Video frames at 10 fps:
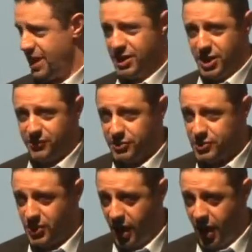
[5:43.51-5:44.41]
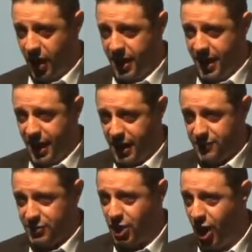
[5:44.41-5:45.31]
I never saw, I
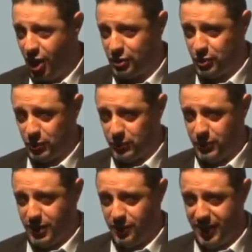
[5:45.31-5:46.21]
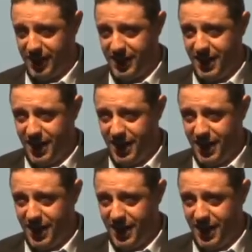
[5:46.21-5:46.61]
never talked to, right?